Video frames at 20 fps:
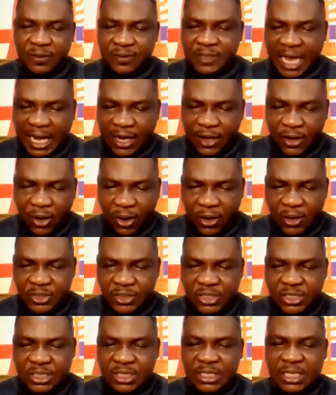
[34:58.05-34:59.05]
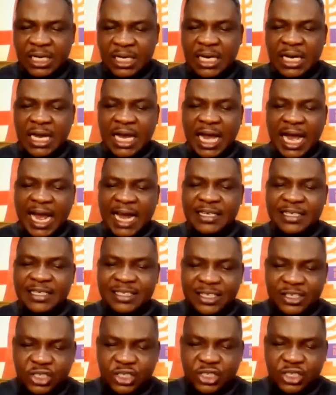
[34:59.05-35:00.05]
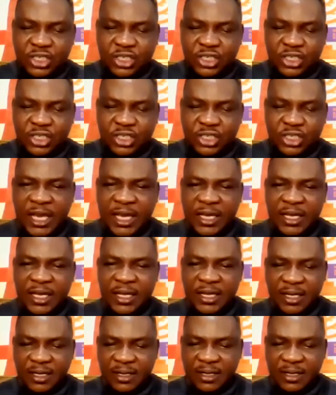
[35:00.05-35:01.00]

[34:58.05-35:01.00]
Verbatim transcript: of their gods and destroy